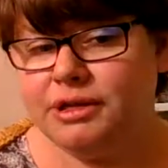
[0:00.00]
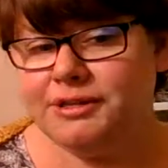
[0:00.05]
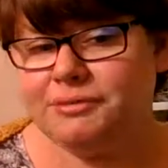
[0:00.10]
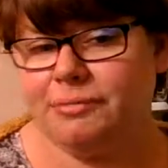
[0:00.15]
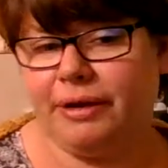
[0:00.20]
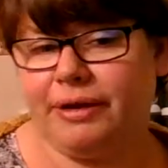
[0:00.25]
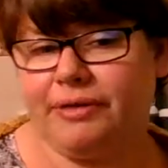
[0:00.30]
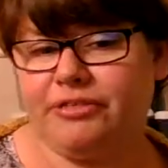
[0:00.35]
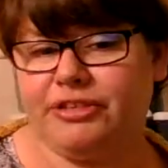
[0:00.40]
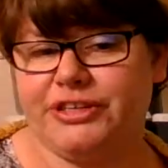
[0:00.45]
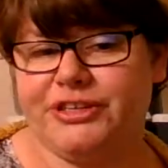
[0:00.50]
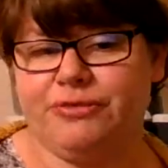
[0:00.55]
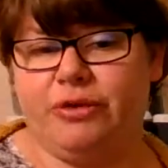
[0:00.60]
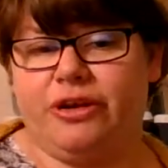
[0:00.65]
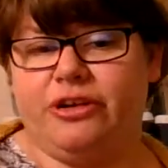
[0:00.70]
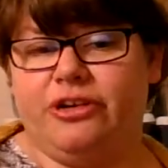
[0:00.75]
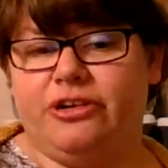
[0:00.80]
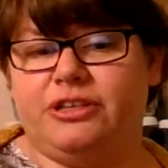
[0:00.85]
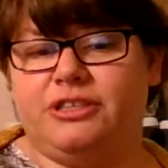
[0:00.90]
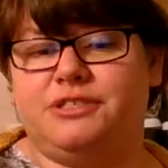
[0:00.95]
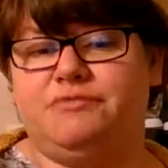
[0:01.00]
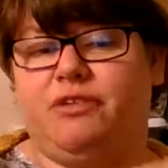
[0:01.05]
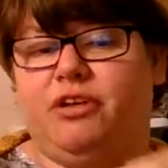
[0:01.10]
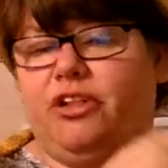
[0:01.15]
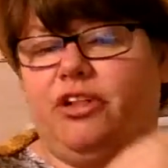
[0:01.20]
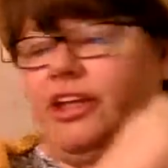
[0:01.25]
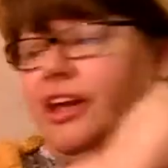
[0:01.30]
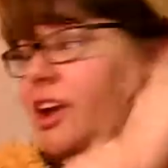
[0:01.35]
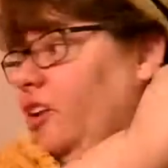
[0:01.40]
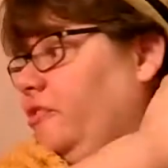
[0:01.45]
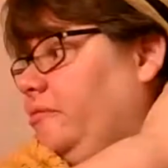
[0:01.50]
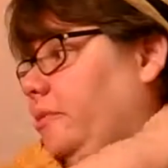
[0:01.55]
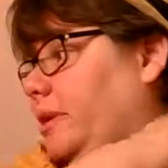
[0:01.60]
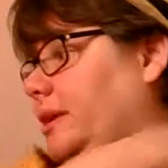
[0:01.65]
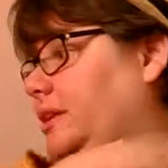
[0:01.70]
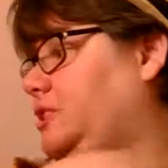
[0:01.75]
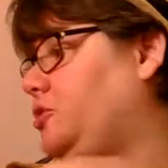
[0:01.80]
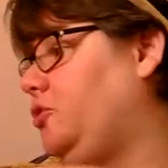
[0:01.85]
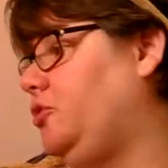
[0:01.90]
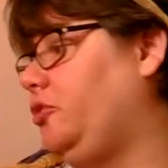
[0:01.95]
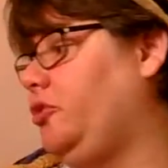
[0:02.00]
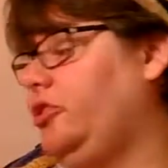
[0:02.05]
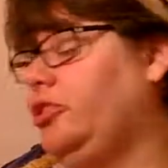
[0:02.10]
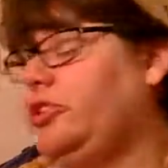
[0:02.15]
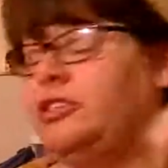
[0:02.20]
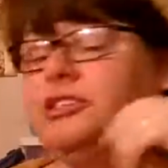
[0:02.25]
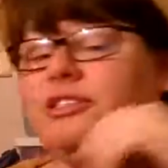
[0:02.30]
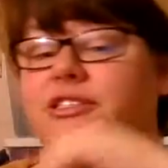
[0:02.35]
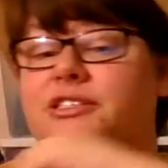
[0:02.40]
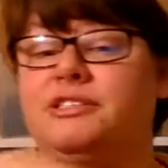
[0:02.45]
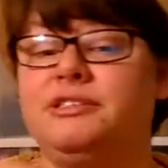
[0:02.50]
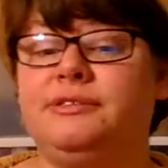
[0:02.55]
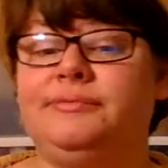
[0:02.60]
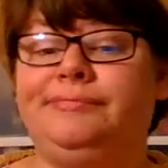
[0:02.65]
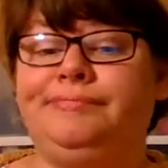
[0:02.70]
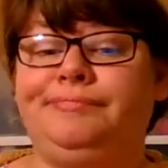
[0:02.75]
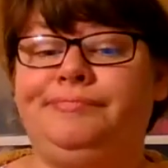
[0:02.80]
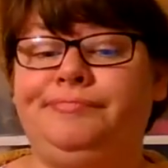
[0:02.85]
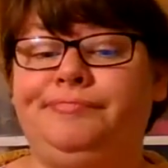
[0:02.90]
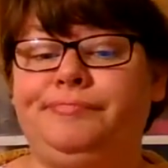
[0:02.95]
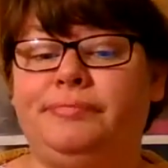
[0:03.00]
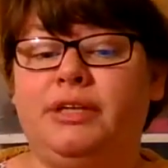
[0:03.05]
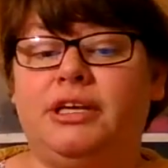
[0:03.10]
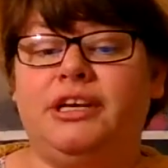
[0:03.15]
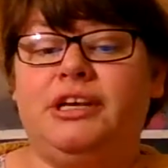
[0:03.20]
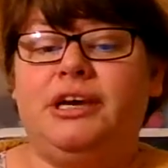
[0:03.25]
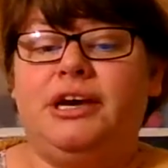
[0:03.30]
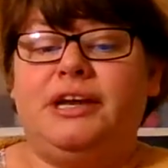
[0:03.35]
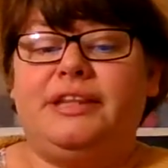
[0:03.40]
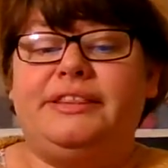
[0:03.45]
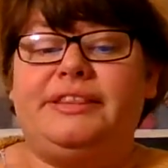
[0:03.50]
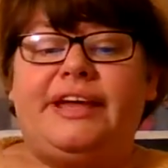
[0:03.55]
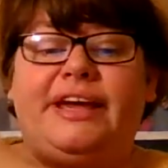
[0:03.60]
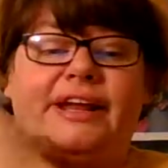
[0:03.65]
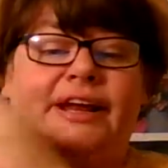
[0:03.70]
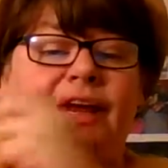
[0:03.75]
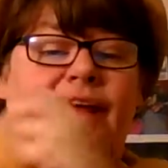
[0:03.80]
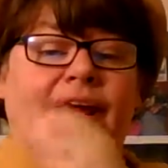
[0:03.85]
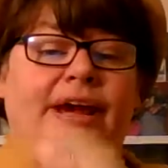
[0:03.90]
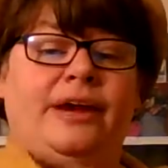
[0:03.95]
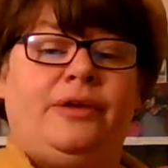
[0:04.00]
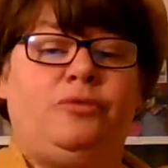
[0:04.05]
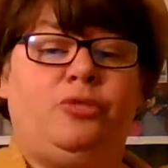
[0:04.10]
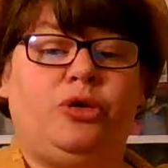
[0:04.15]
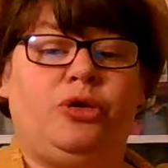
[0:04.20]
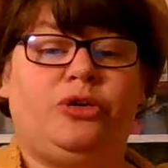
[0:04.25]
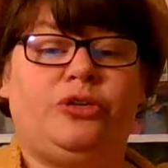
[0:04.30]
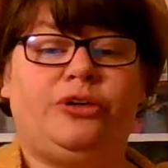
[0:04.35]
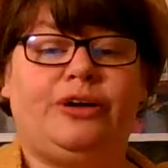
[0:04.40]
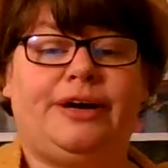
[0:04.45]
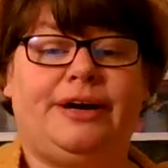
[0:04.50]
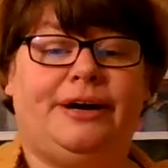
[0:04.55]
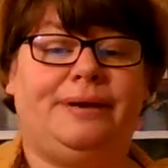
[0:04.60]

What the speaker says: my sweater is falling off my shoulders, then I will